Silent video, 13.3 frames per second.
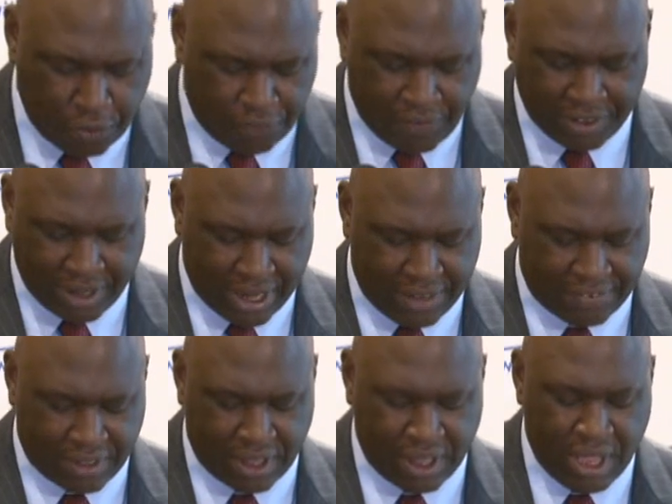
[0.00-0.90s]
of
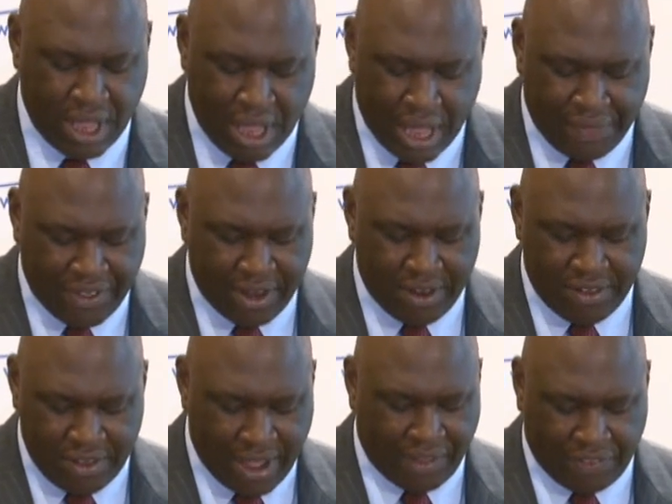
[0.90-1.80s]
fertilizer. And
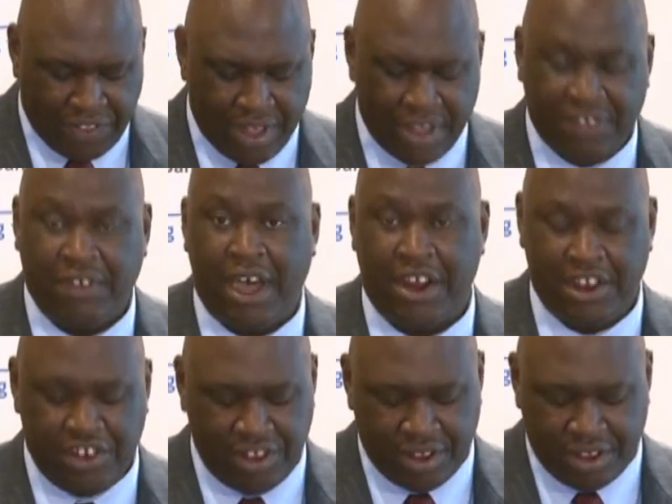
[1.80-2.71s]
then the other thing is
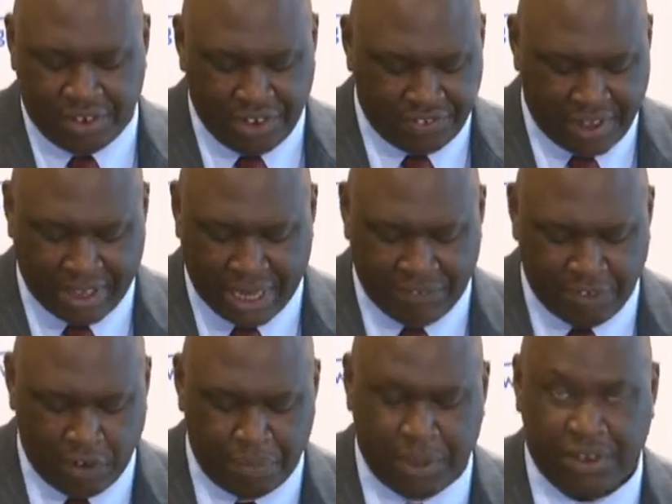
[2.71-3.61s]
R&D, research and
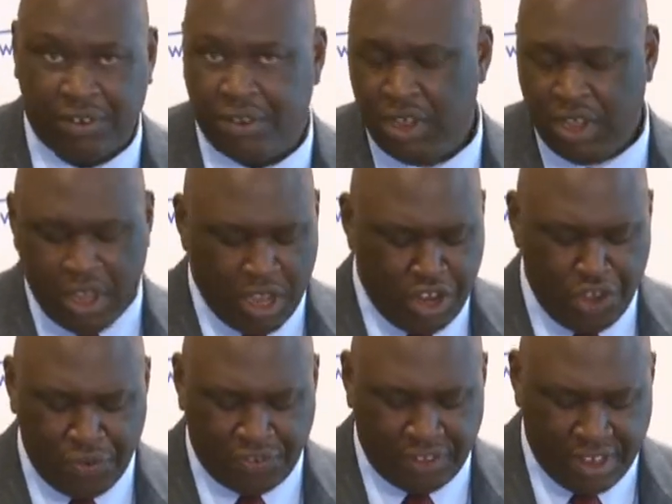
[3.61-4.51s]
development,
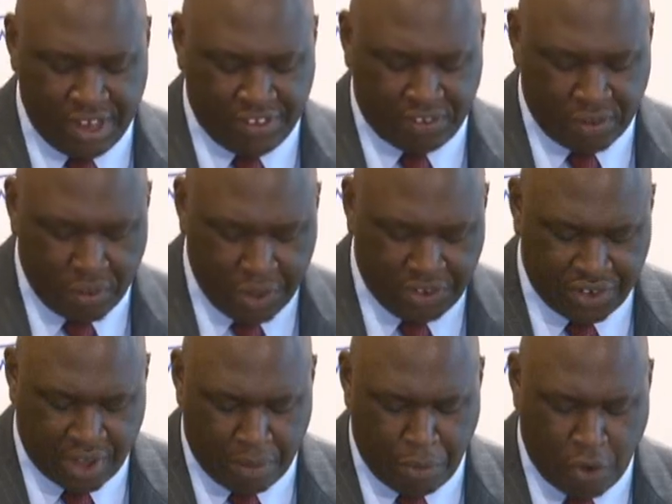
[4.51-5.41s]
new seeds
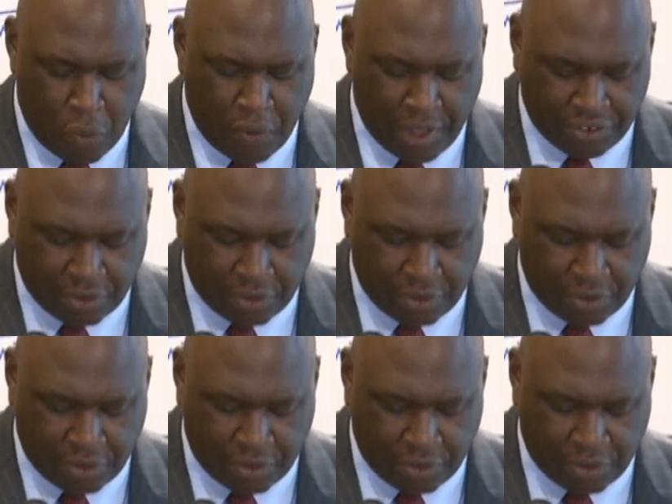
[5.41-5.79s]
which are more weather